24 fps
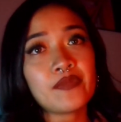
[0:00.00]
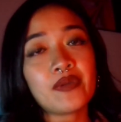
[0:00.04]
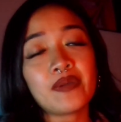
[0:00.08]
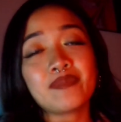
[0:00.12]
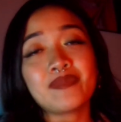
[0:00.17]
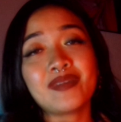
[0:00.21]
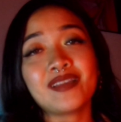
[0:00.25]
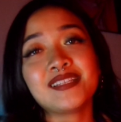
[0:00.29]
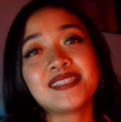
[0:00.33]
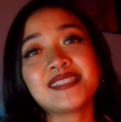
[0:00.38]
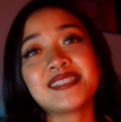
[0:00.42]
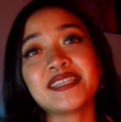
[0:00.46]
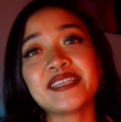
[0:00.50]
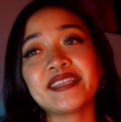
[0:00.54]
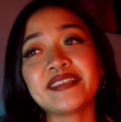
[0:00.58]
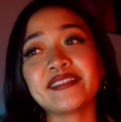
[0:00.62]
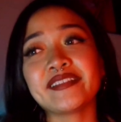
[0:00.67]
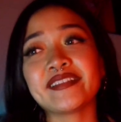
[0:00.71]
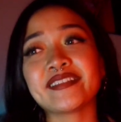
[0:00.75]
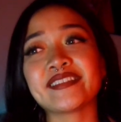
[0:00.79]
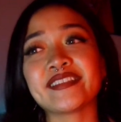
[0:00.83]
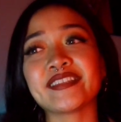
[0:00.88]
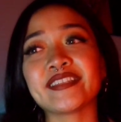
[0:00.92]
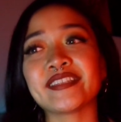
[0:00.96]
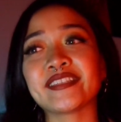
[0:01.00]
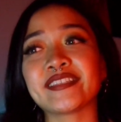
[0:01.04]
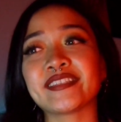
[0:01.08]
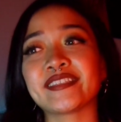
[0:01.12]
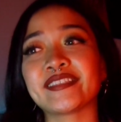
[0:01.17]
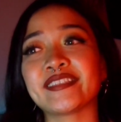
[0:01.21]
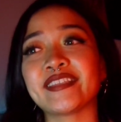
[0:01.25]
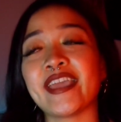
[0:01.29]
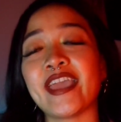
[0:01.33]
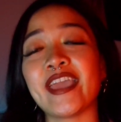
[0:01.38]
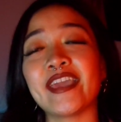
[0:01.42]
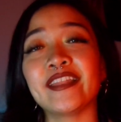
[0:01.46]
I'm not saying this is
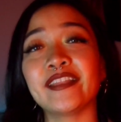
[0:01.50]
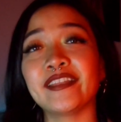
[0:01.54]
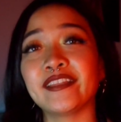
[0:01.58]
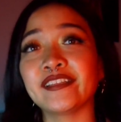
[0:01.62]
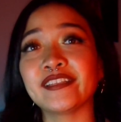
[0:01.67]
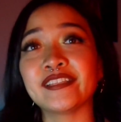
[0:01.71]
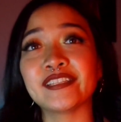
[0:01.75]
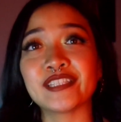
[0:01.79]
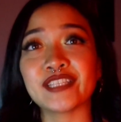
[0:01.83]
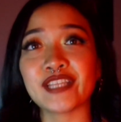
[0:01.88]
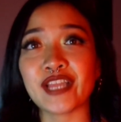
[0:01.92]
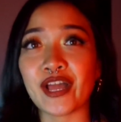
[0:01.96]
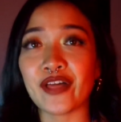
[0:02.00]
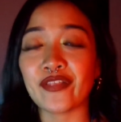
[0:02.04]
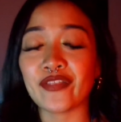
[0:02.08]
the editing style